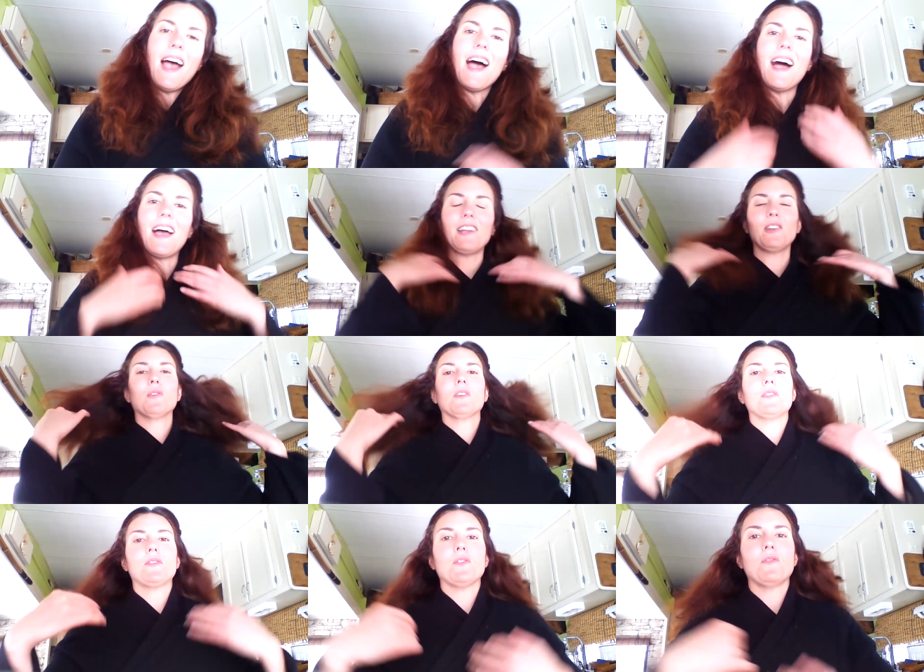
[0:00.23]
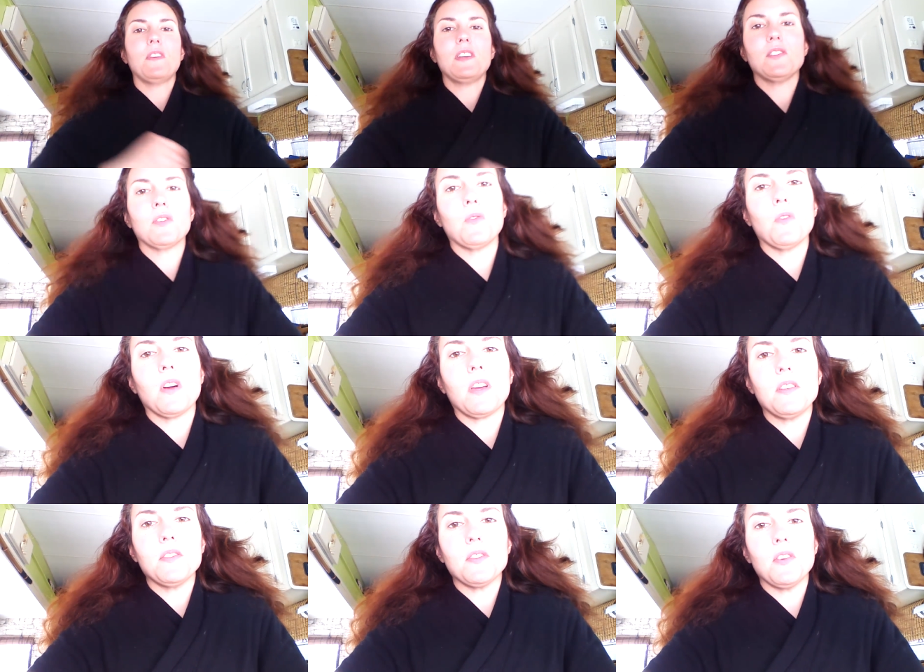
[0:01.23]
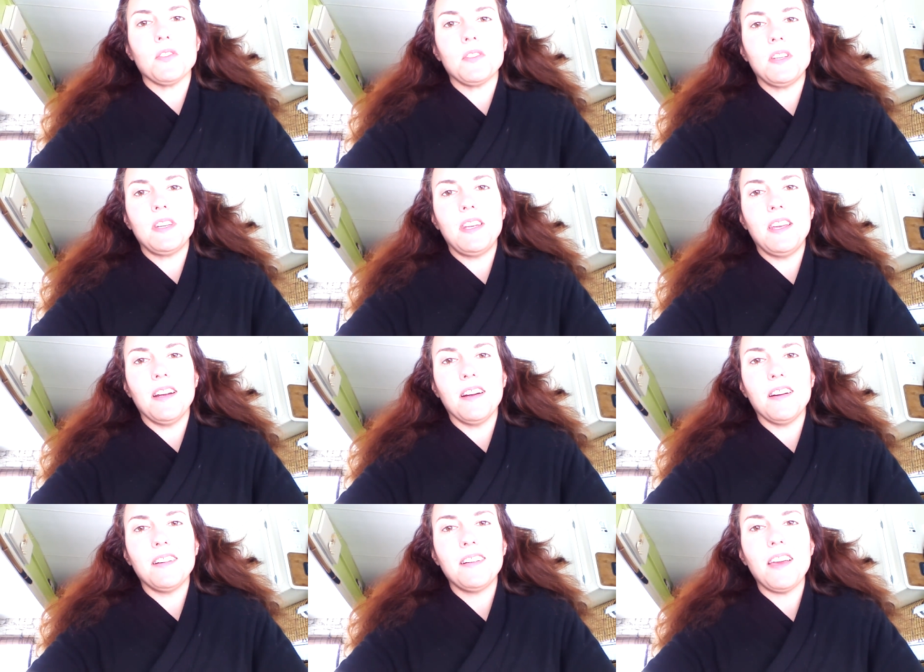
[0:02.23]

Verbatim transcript: Hi, Laura Sauvé Decor Consultant here.